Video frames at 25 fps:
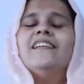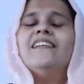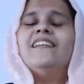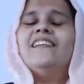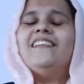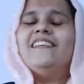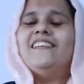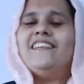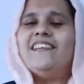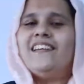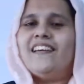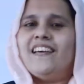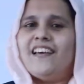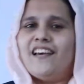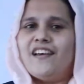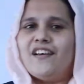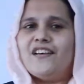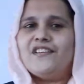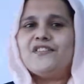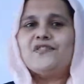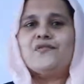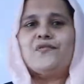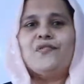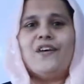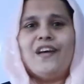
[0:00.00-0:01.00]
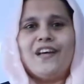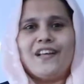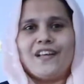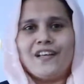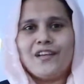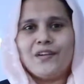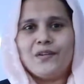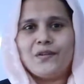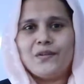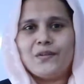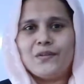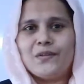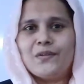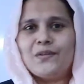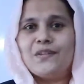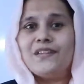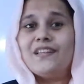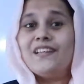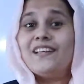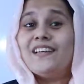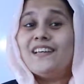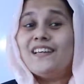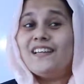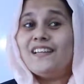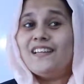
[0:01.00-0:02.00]
Yes, very
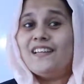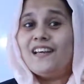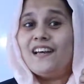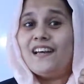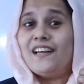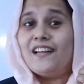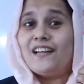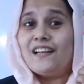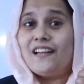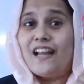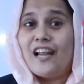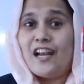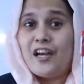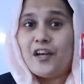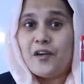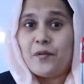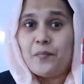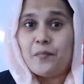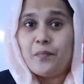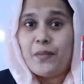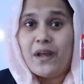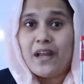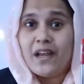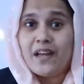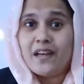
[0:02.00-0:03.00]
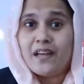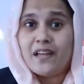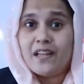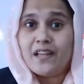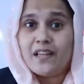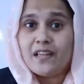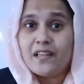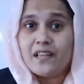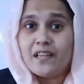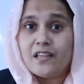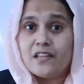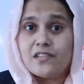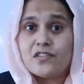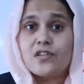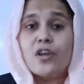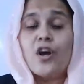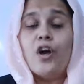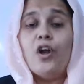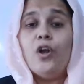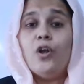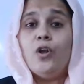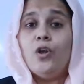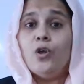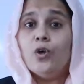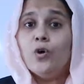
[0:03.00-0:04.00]
good. The red pen is
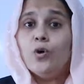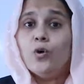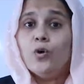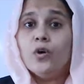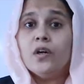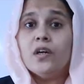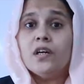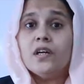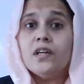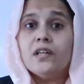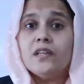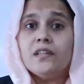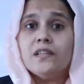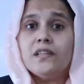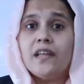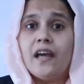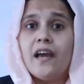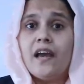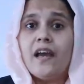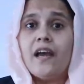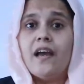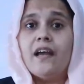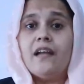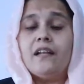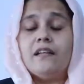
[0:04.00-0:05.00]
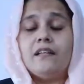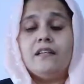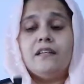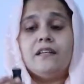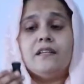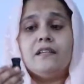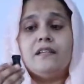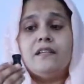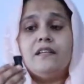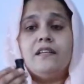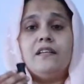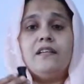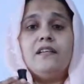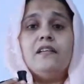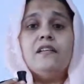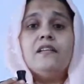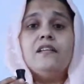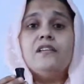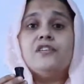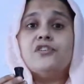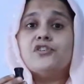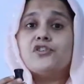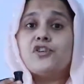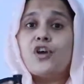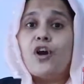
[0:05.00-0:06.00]
longer than the
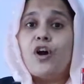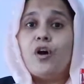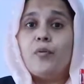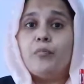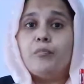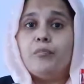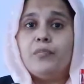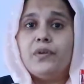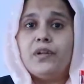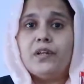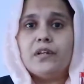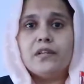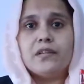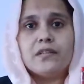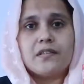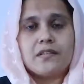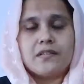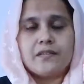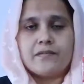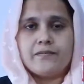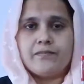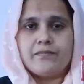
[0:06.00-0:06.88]
sharpener.